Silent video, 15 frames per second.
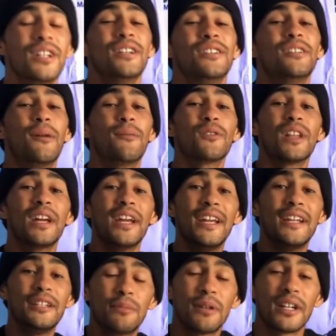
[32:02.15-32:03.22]
Never let
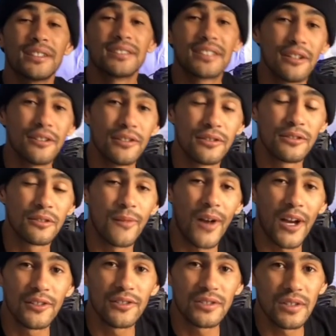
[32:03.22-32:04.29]
anybody tell you your
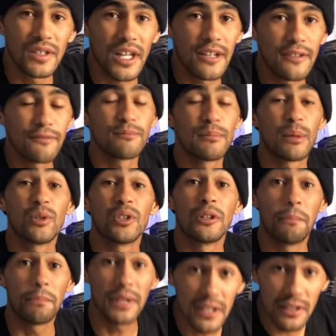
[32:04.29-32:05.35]
values of life. Remember to
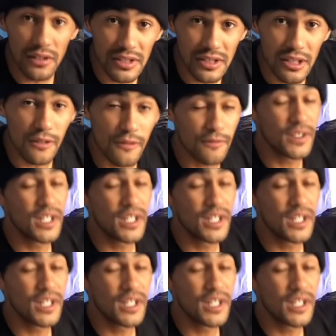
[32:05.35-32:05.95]
be yourself.